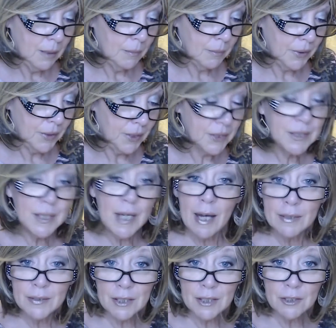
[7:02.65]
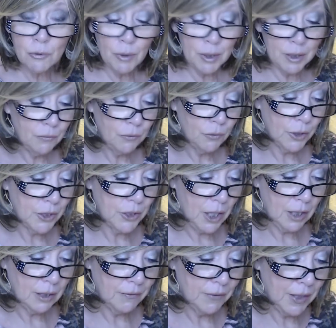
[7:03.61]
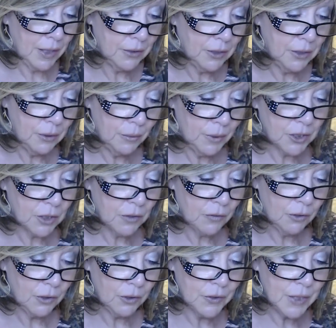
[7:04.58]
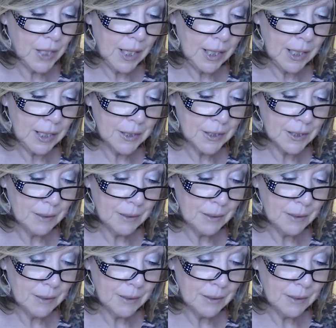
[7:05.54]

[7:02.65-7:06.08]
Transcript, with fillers: But this has a $24 value. It's 12 size.